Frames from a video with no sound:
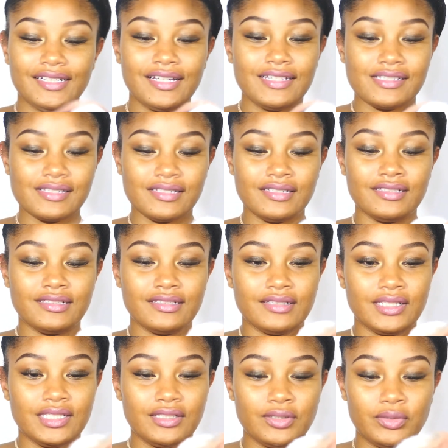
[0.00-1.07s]
and send
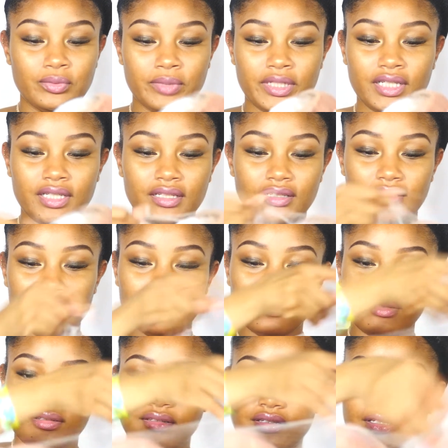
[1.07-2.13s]
a little wig
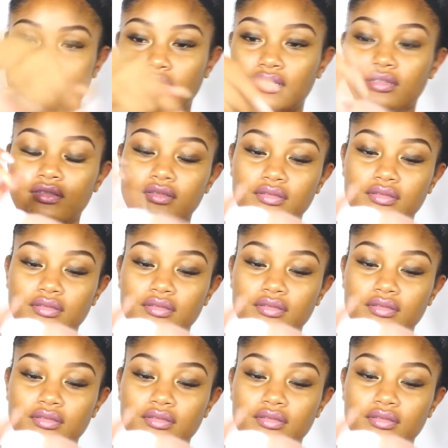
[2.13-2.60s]
thingy.